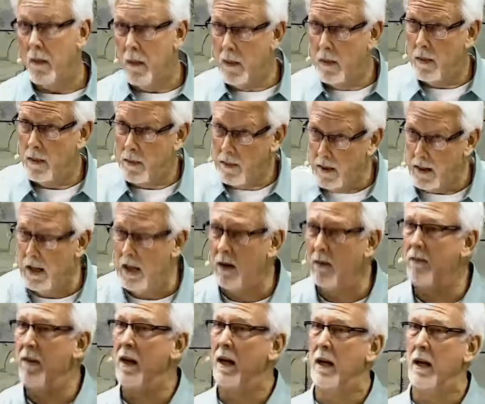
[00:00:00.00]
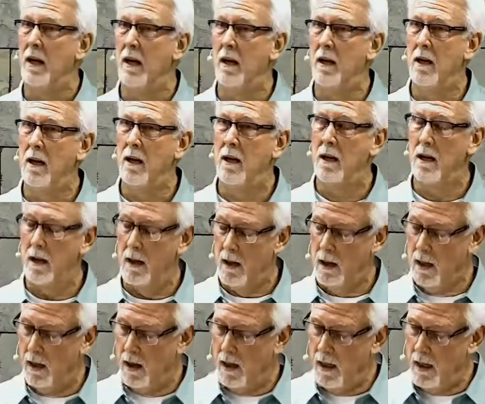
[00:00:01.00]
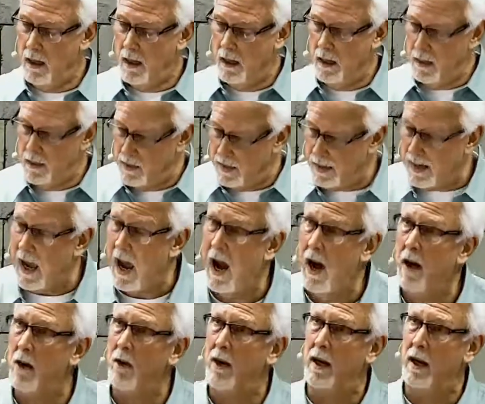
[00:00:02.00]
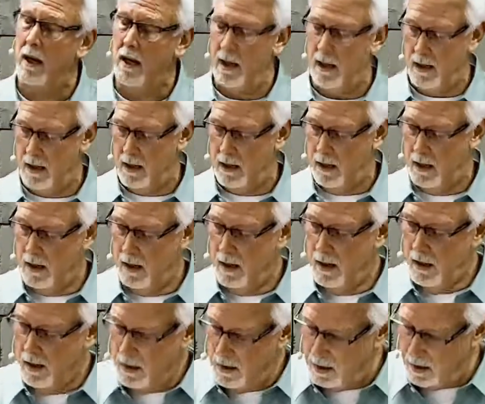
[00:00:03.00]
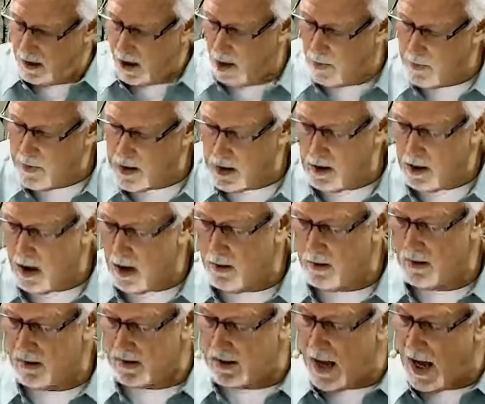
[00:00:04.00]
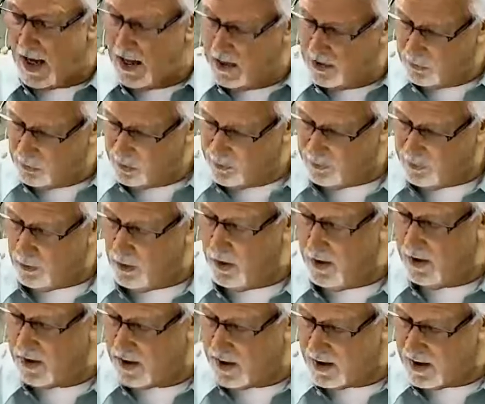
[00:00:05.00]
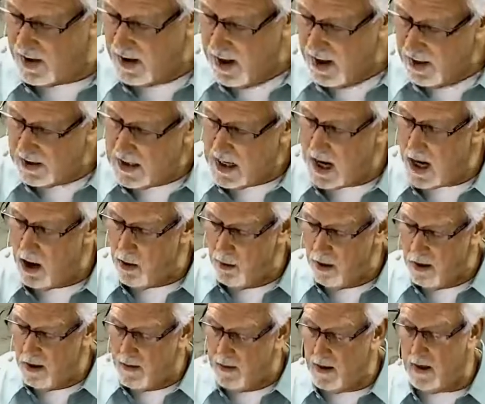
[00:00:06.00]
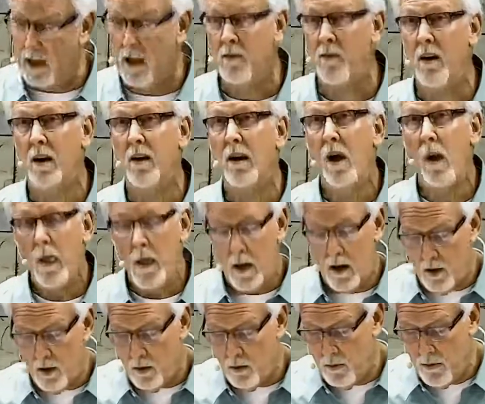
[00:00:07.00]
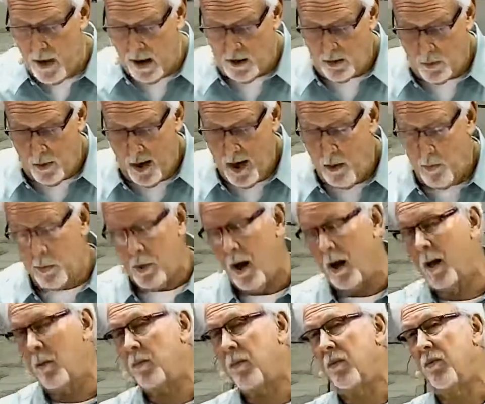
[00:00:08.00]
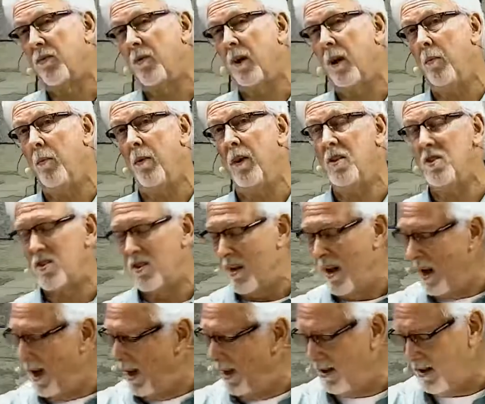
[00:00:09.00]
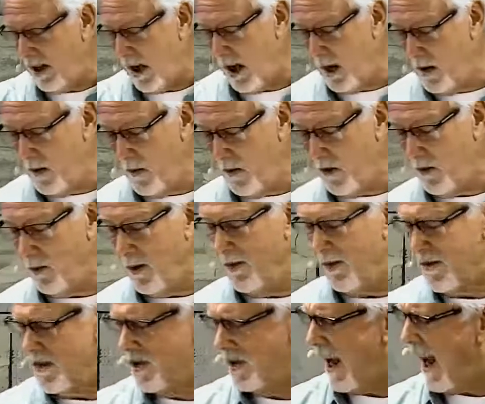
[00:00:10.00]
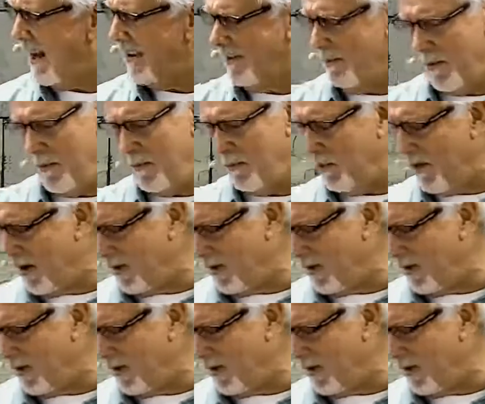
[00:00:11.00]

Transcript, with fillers: the giving, the caring, the coming alongside. He's referring to the caring and the giving. You know, that's why he brought up the Philippians. He's telling the Corinthians, you guys have been blessed